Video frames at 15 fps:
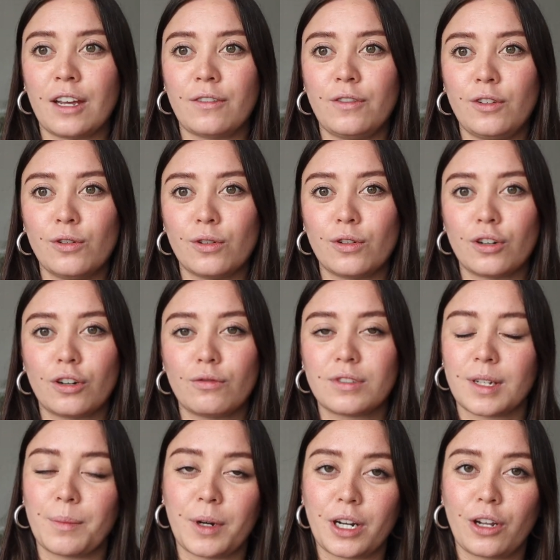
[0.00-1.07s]
If you're
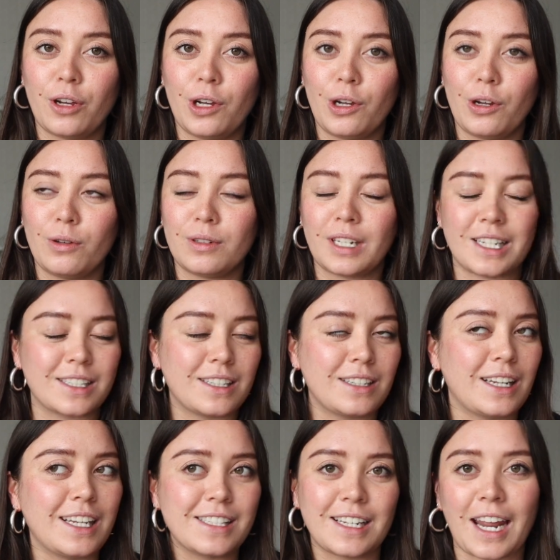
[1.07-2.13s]
someone who
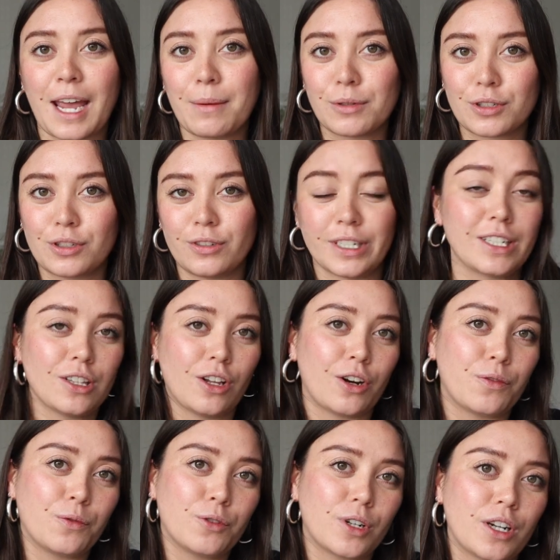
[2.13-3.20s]
isn't able to drink a lot
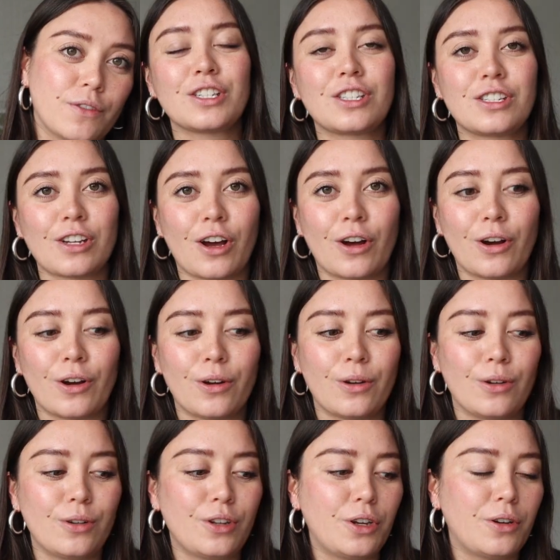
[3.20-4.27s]
of water,
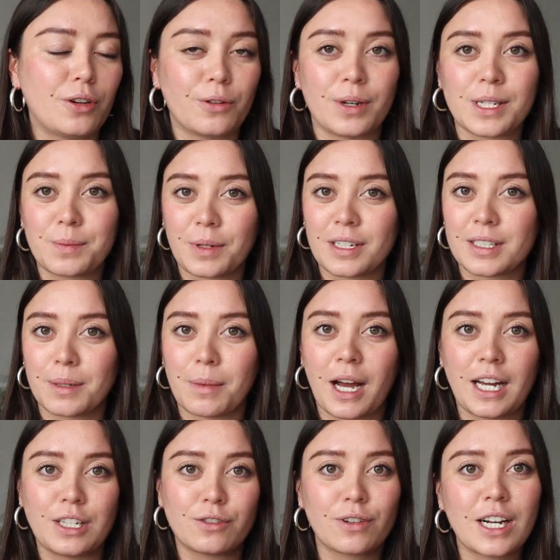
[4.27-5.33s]
so you can always bring some
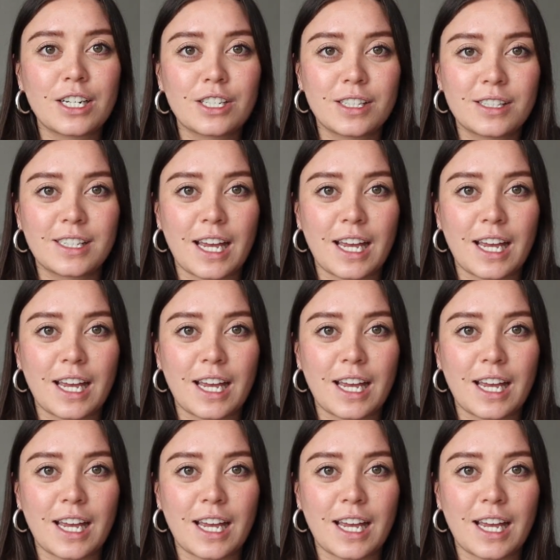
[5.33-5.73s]
hydration